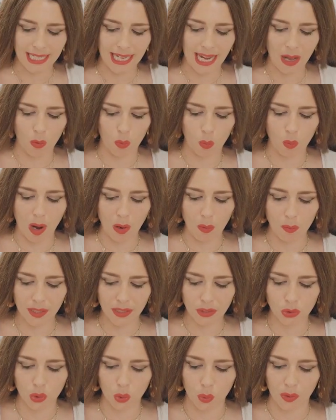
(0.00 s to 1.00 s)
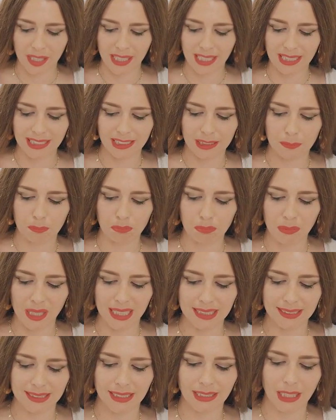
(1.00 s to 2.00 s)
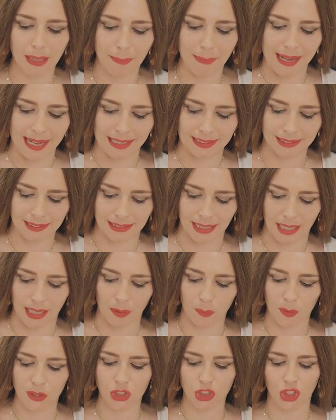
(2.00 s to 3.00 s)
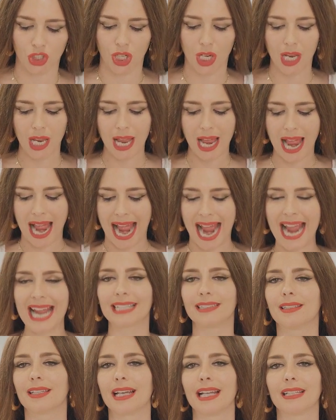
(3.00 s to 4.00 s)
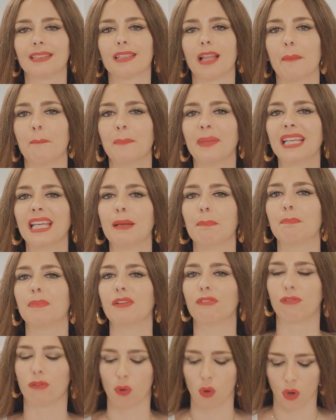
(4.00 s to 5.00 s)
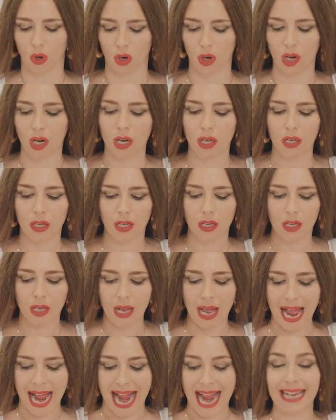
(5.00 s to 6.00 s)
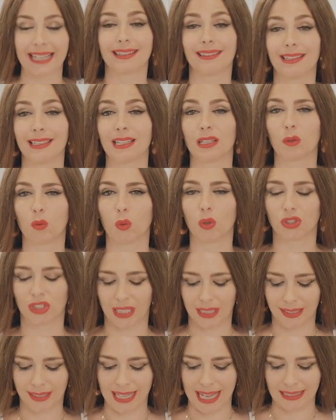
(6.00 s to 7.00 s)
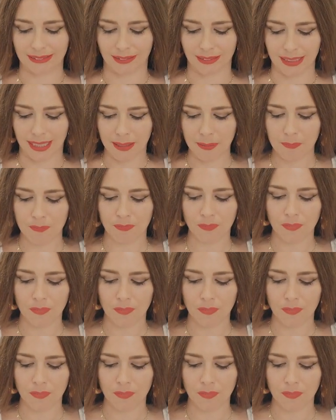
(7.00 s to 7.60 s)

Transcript: now what we're doing is mixing the pasta, which I drained a minute before I think was al dente,